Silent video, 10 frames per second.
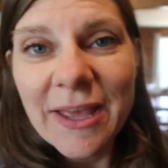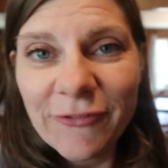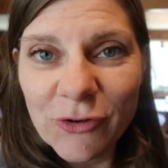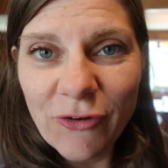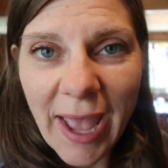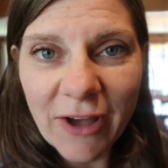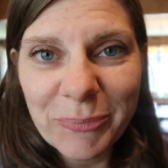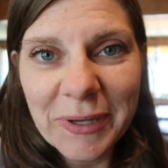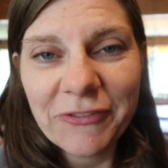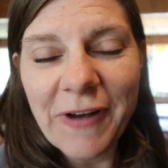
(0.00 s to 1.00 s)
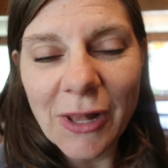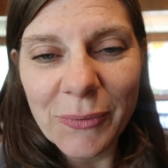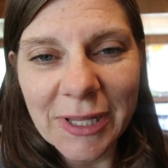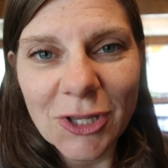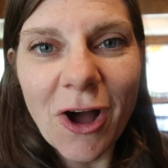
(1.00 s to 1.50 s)
If you have been
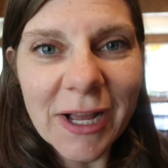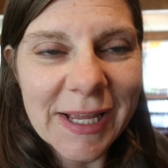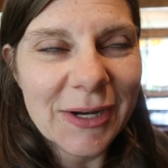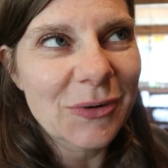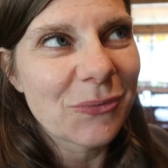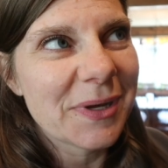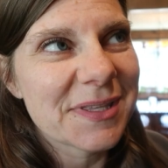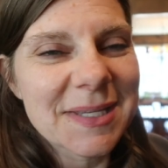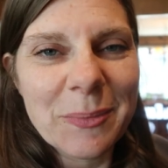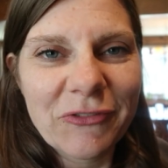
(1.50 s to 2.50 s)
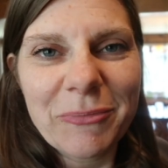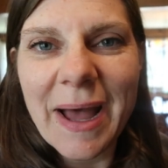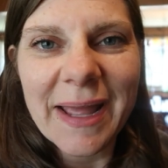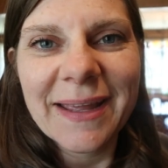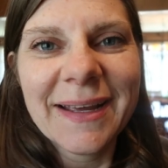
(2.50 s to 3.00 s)
following along here with some of
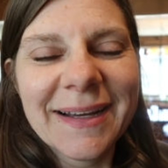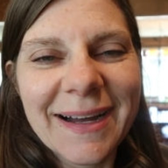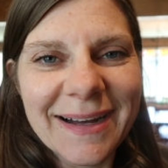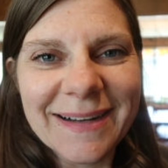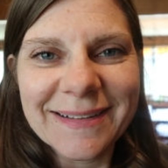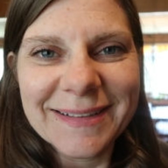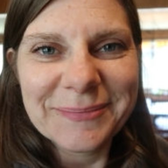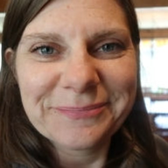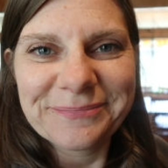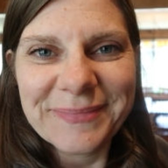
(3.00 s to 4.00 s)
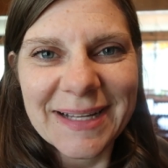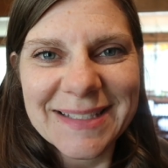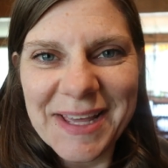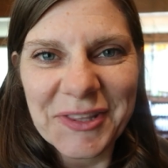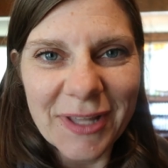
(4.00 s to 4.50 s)
my uh,
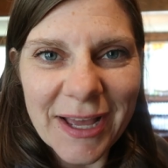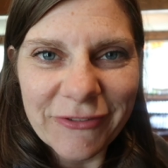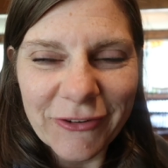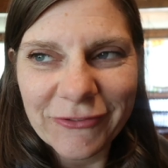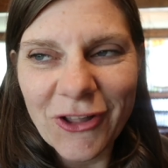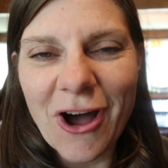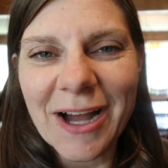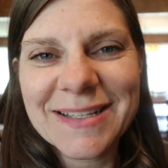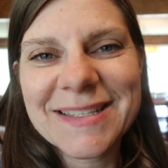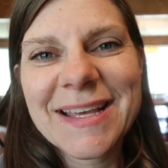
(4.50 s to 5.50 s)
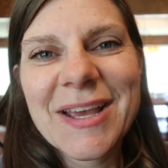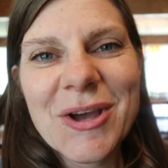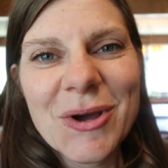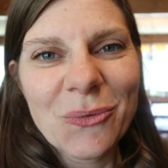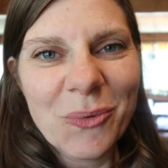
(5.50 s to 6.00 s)
day in the life vlogs,
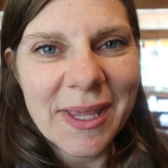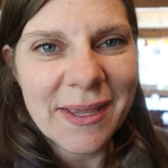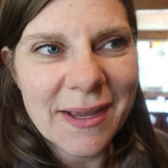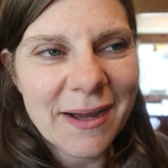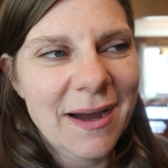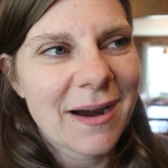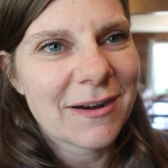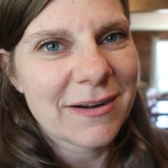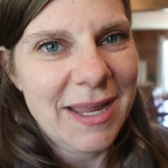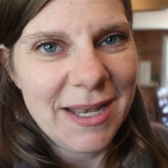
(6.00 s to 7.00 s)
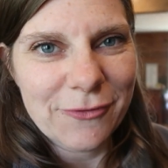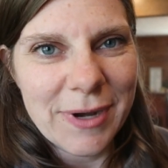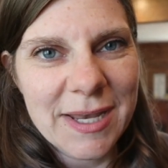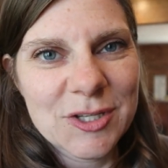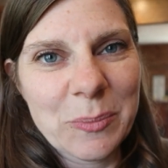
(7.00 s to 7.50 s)
we are getting
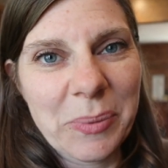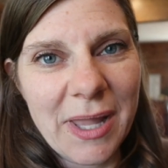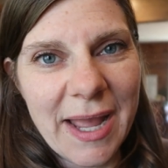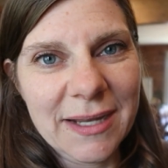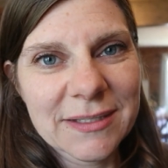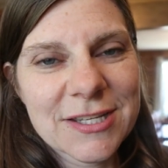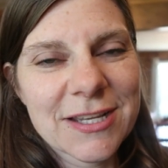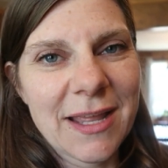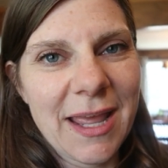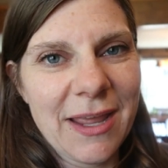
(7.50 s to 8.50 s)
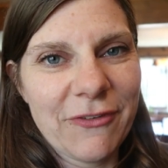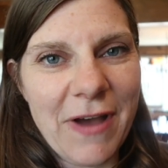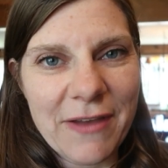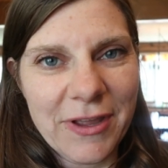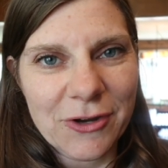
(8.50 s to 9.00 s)
ready to plant a
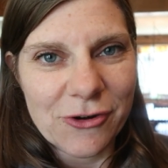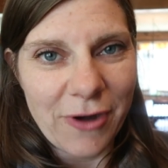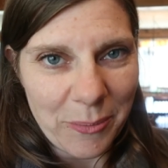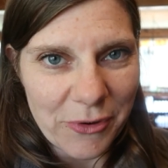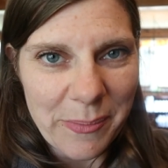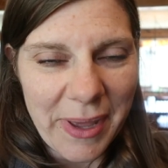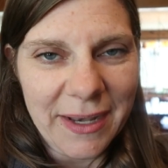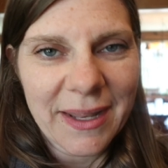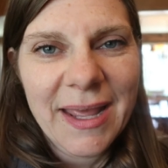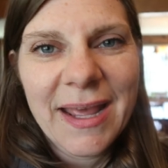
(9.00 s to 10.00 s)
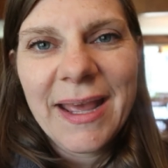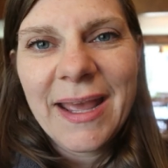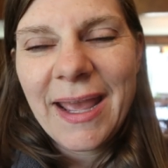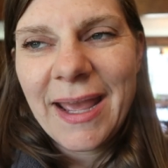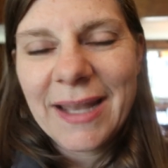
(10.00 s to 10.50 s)
five acre cranberry bed.
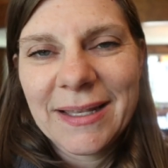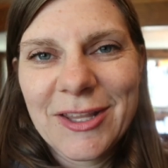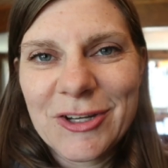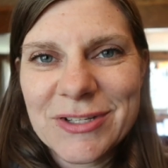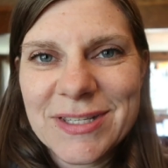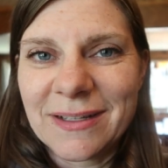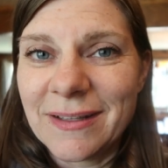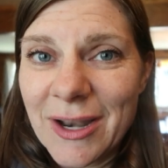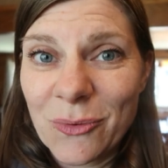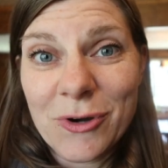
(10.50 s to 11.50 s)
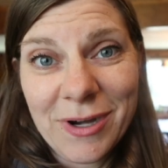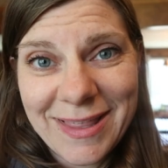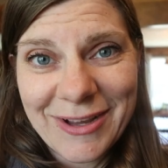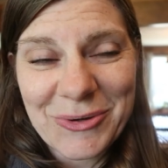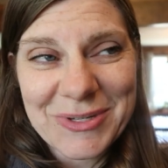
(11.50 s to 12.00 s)
And there's a lot of work
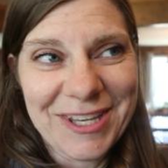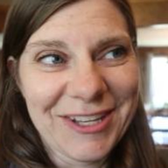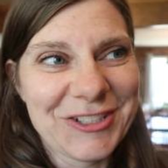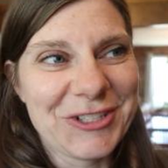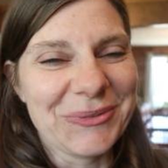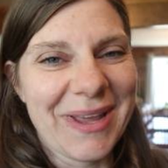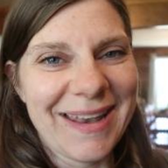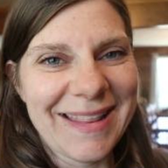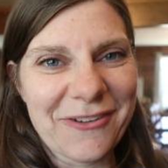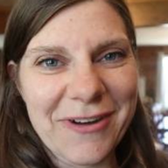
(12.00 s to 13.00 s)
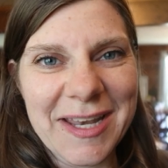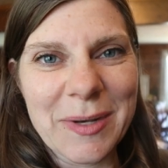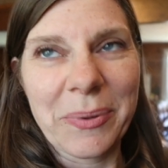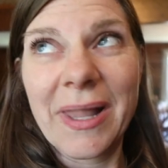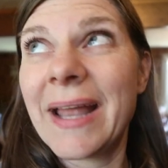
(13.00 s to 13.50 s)
that goes into getting that ready
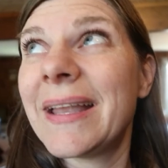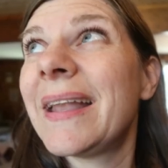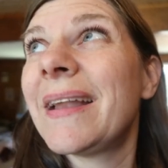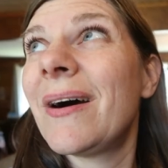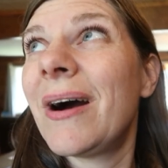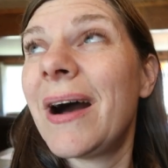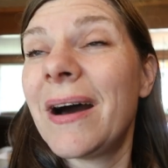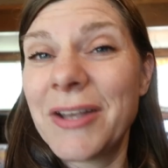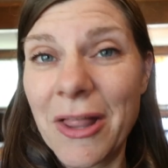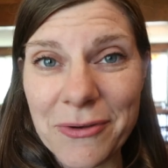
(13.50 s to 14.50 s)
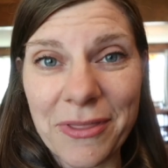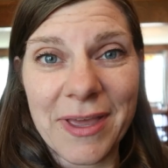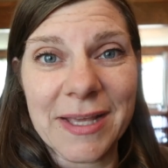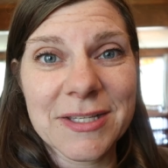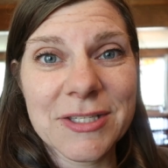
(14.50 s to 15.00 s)
to plant and another thing.